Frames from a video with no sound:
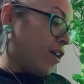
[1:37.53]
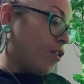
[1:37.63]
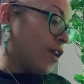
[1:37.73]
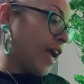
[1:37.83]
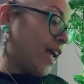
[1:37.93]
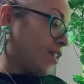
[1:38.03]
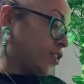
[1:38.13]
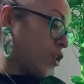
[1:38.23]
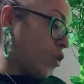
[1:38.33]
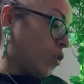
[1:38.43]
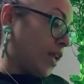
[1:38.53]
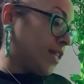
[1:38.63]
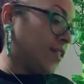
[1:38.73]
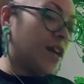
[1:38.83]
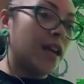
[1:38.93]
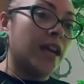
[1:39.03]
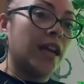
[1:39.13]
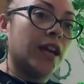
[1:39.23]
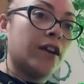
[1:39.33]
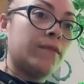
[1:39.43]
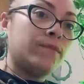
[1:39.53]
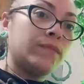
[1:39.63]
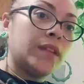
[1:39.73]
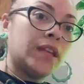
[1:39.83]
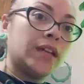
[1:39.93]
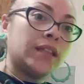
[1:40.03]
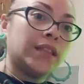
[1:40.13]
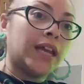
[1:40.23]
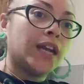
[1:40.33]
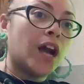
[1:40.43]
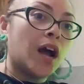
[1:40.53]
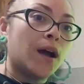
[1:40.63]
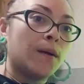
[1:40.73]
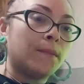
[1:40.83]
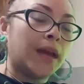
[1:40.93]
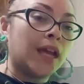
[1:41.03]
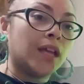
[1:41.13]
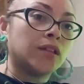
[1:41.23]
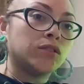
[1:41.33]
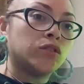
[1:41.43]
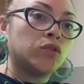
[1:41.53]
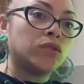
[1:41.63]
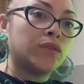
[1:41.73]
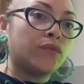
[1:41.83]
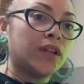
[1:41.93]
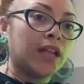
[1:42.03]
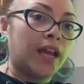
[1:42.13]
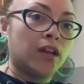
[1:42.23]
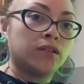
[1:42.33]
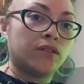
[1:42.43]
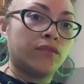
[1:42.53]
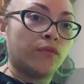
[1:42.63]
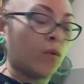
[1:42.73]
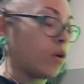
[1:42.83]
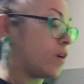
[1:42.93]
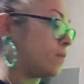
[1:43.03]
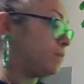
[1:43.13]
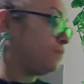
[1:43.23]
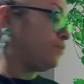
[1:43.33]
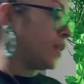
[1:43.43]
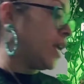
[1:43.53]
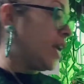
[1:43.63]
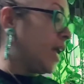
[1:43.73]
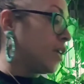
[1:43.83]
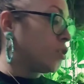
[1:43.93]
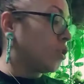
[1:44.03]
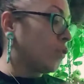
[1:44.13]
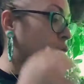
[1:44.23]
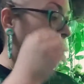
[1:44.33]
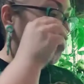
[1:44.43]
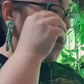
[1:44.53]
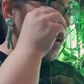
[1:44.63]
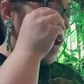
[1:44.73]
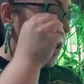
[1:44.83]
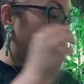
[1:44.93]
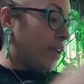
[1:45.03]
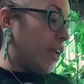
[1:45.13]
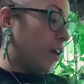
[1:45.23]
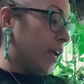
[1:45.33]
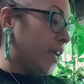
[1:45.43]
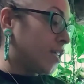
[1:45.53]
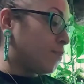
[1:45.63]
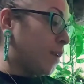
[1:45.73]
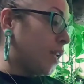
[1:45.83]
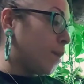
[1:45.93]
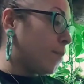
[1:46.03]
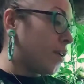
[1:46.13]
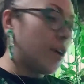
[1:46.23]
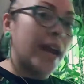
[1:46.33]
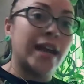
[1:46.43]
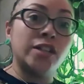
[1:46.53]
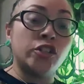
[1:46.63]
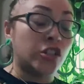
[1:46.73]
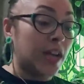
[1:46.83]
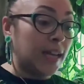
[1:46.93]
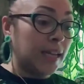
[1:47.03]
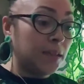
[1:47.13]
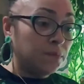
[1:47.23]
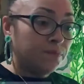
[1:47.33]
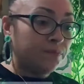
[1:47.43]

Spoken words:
Okay, so let's start here. They come in two different layers of four. So the first one I have here is peanut butter and jelly.